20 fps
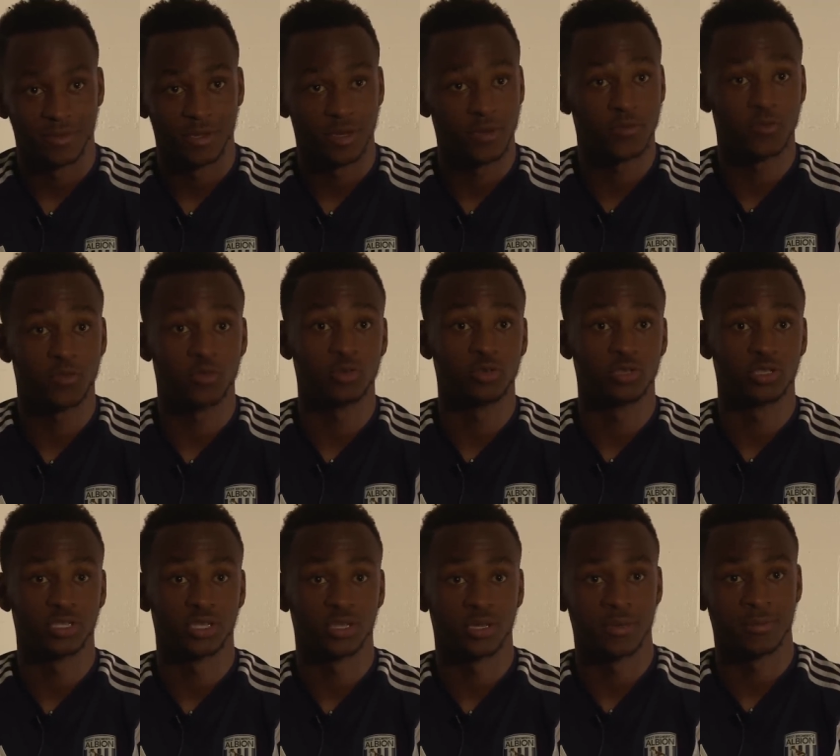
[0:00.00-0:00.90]
Of
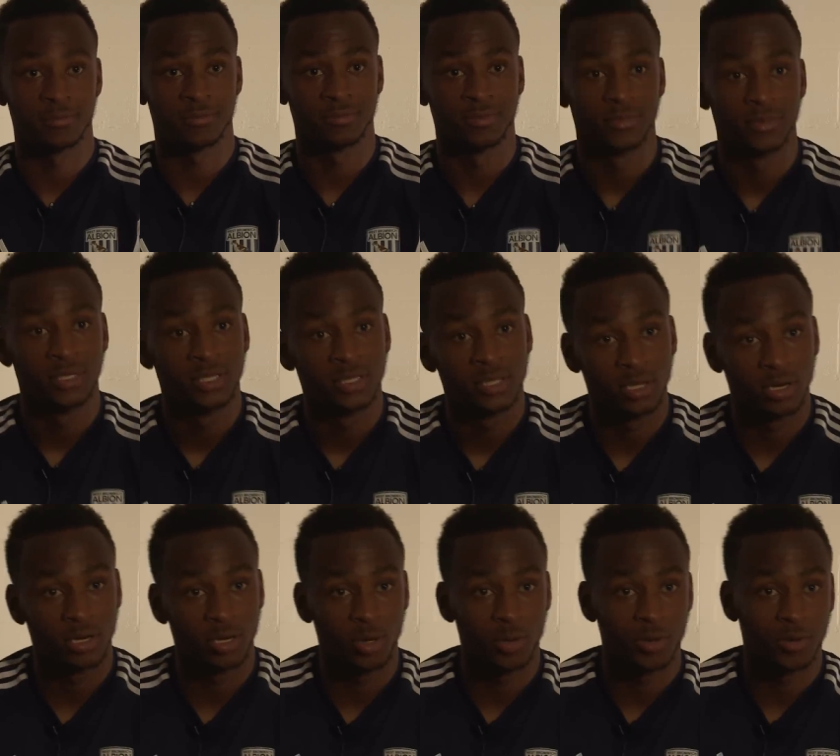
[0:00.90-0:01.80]
course. The
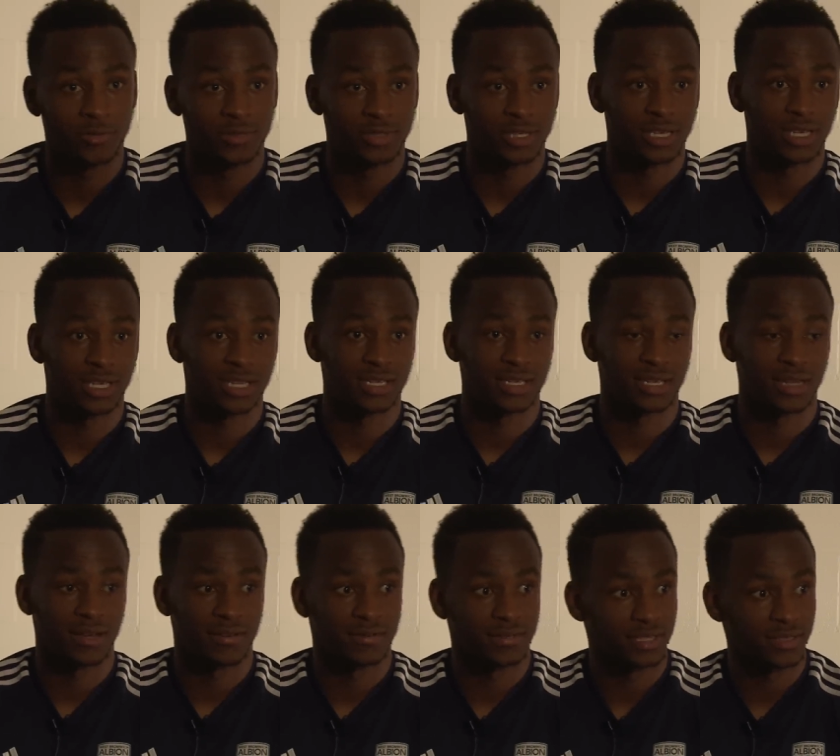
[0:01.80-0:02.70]
club
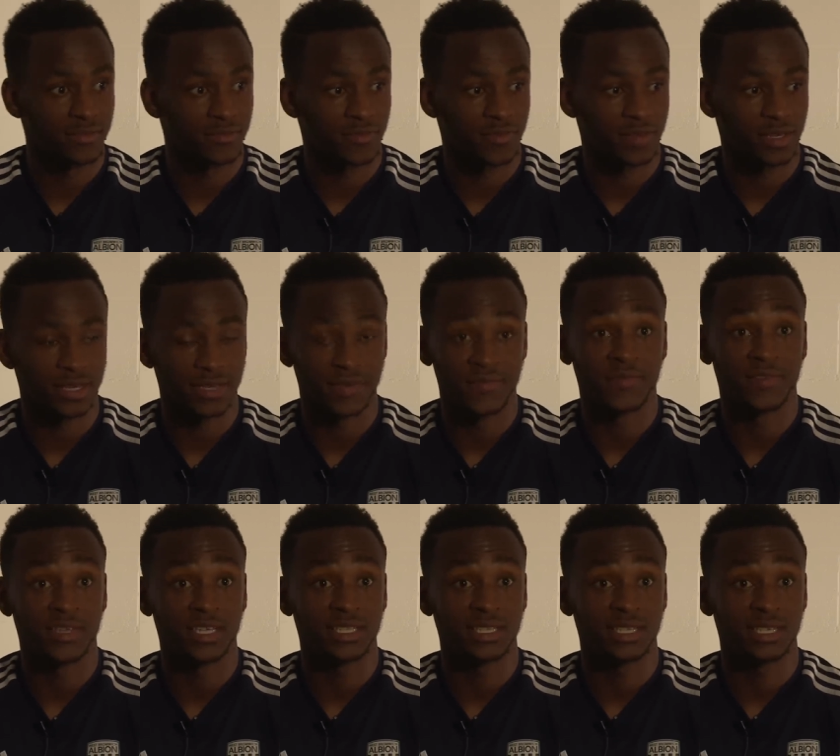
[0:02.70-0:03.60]
has
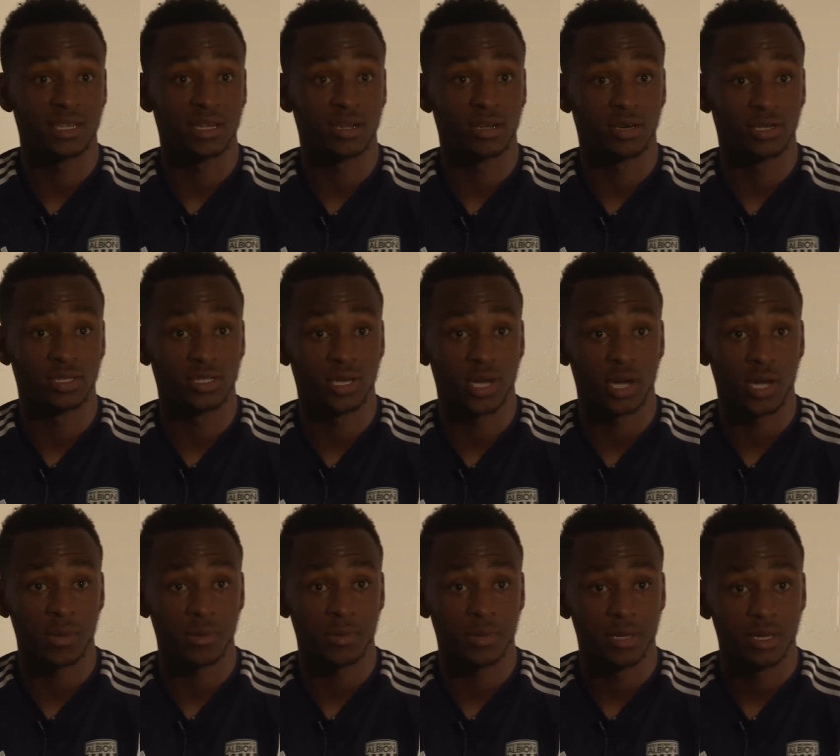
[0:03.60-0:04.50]
invested a lot of
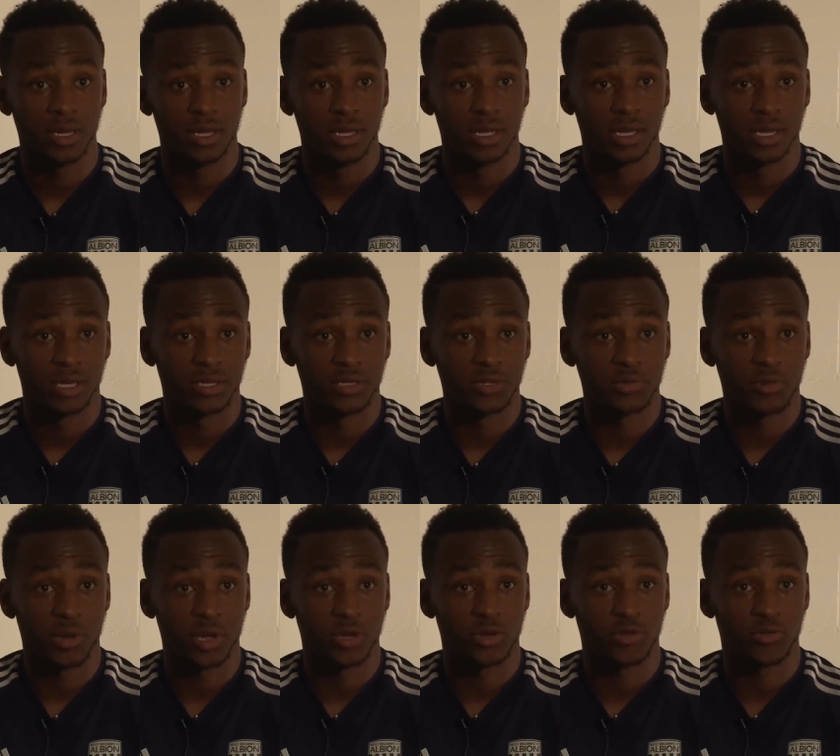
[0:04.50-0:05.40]
time into
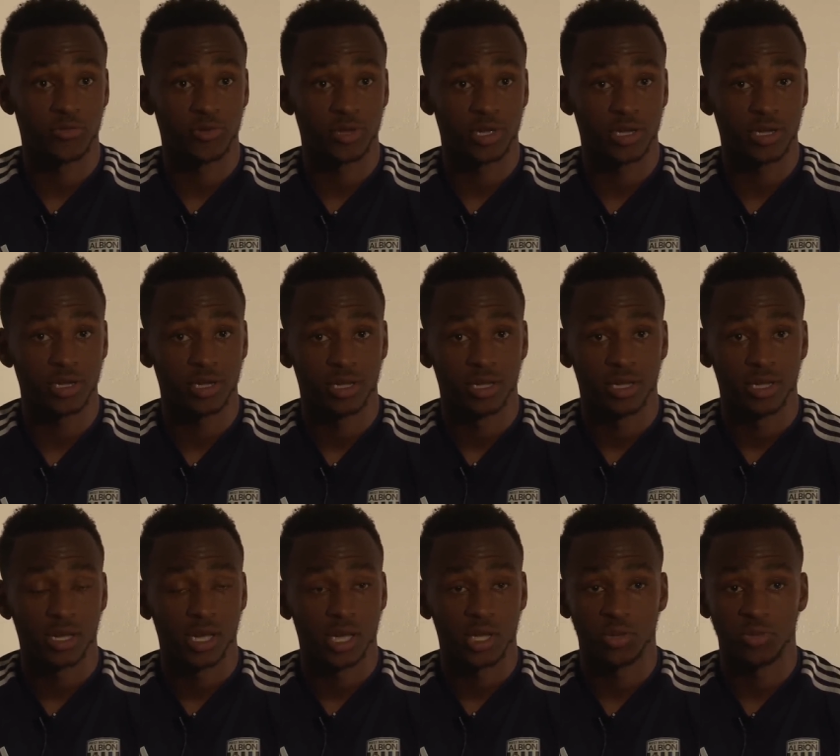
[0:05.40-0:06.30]
my career,
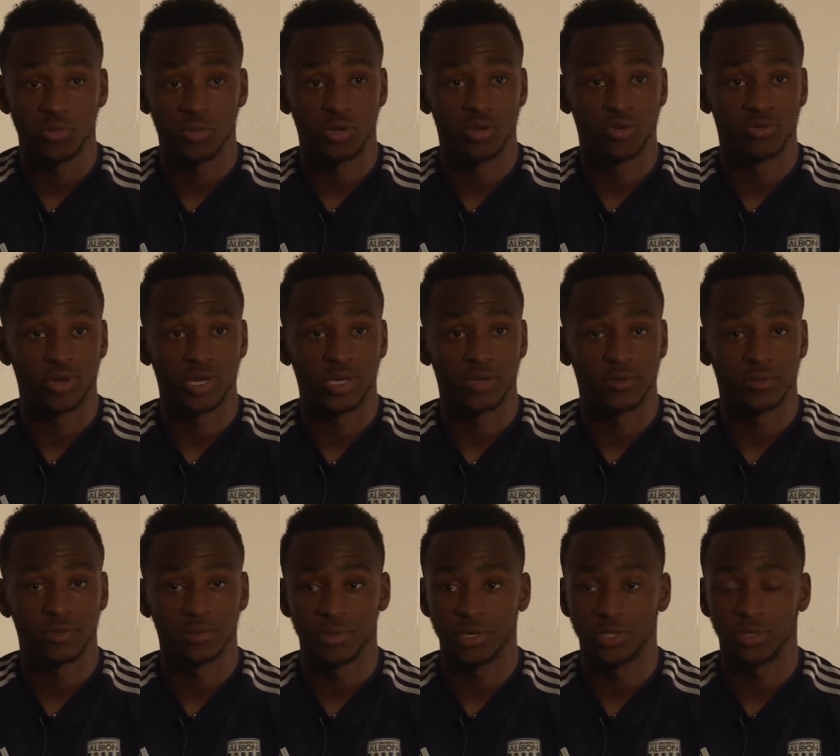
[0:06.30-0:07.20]
and it'd be great
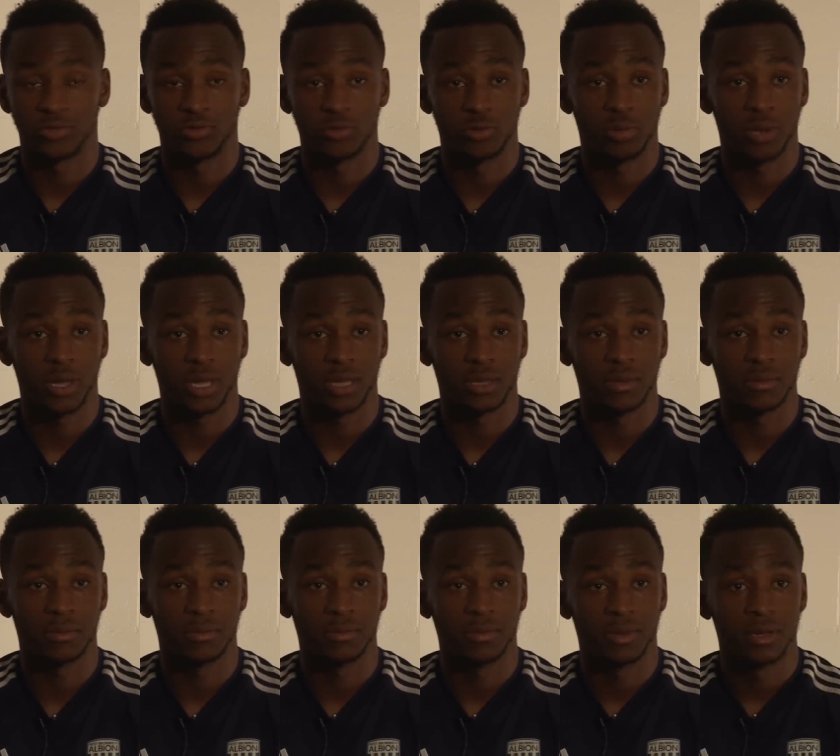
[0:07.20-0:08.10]
for me to repay
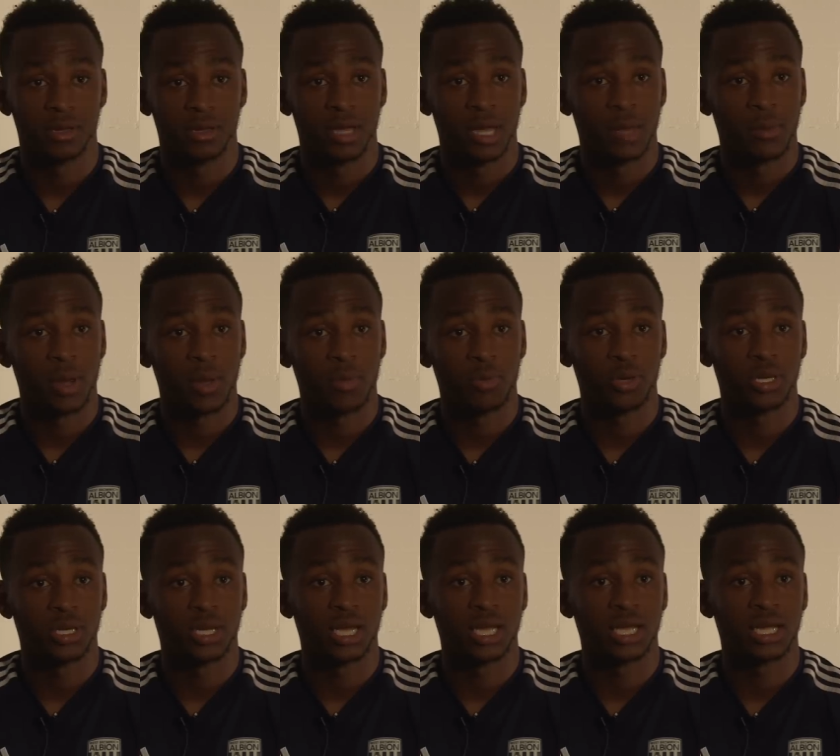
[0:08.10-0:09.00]
them by
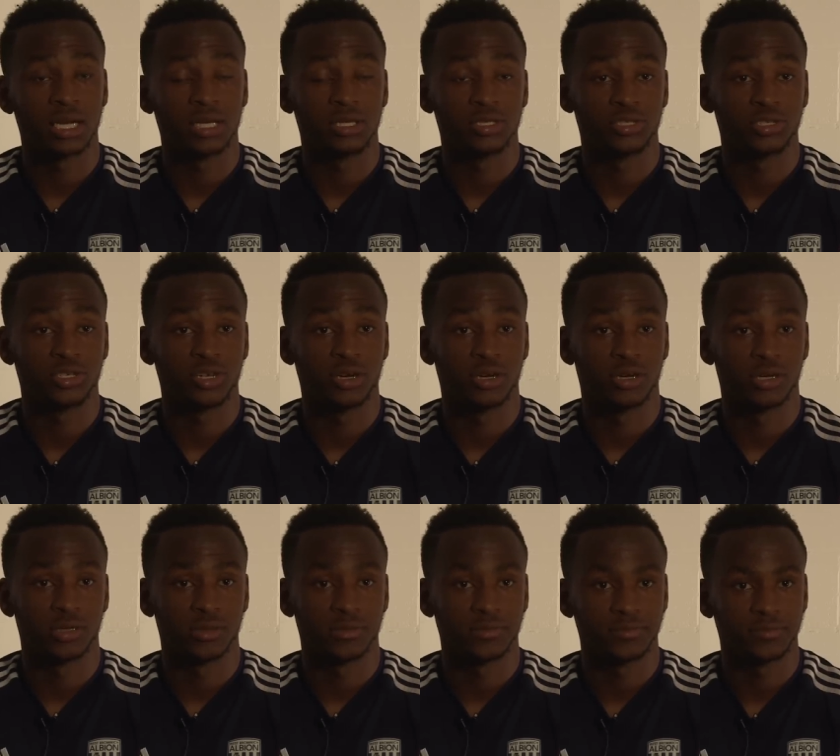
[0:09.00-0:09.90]
putting that England shirt on.